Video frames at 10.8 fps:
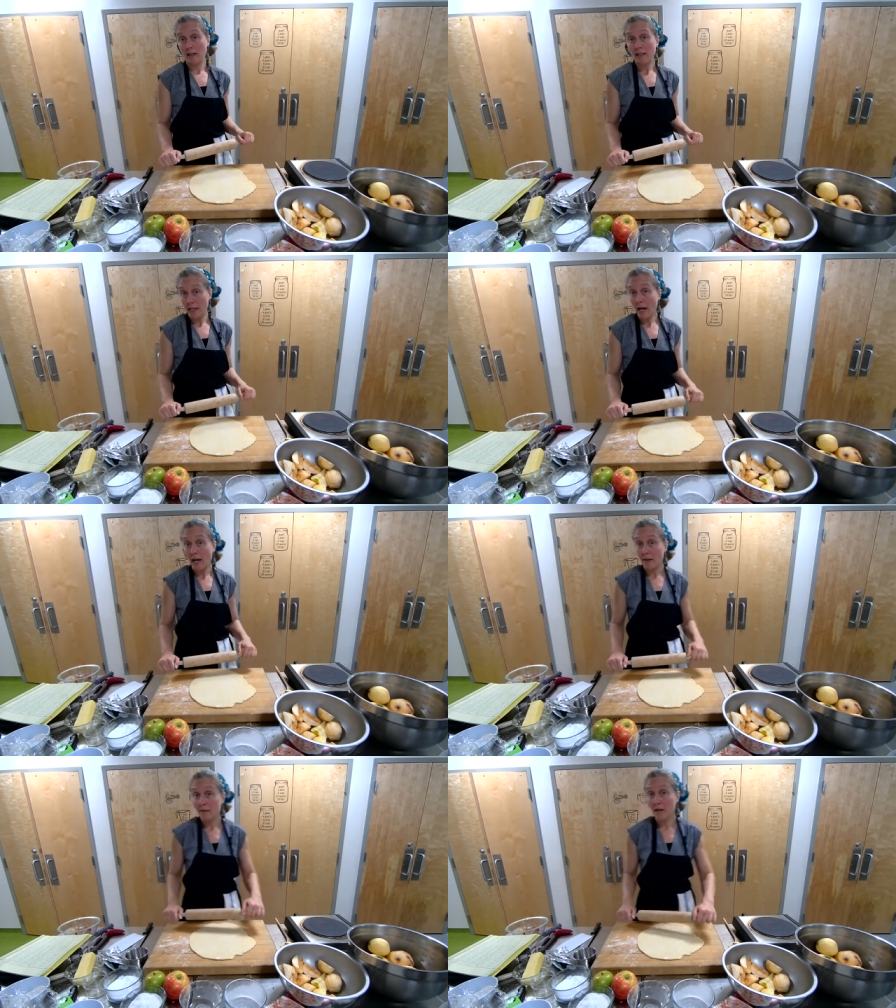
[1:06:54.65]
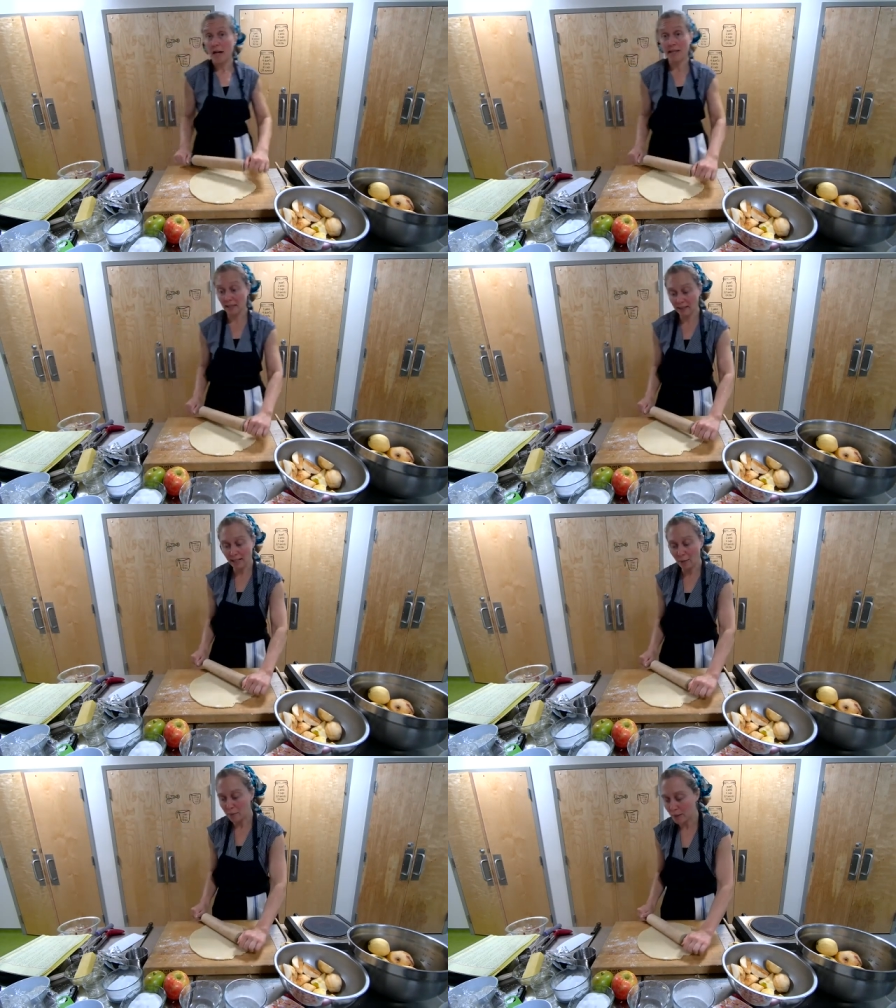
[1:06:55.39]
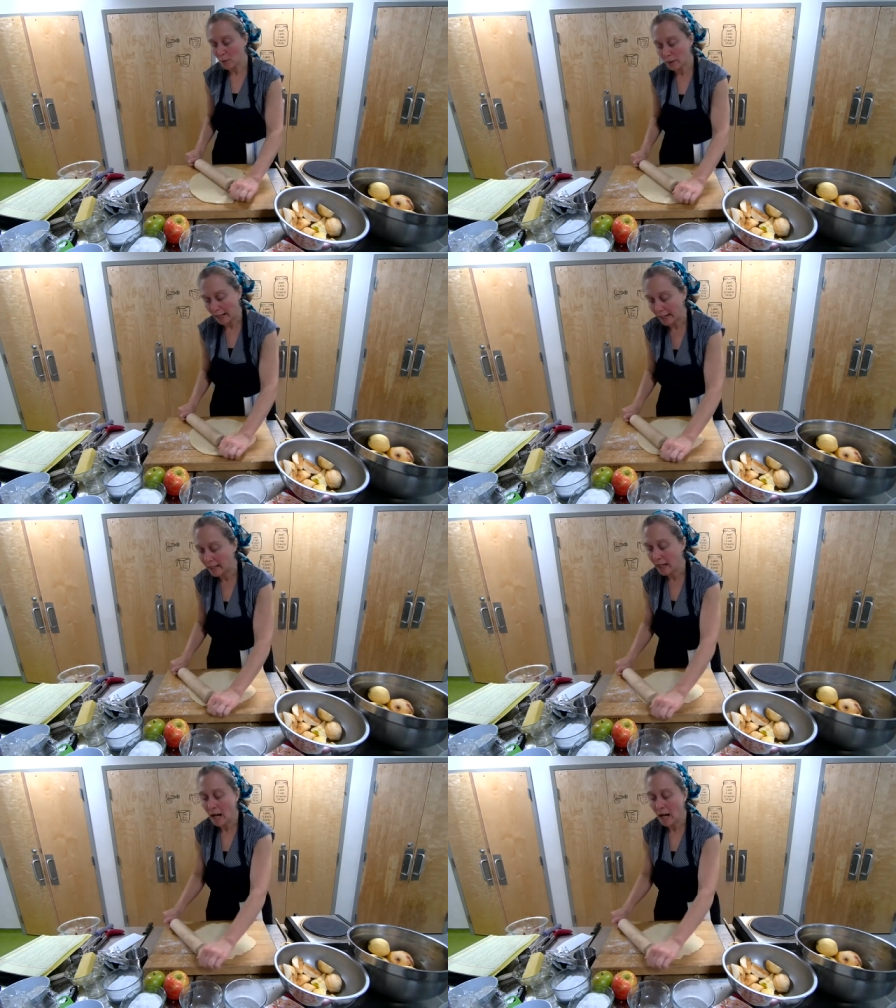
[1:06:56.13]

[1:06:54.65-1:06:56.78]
Yeah, I think that would be okay.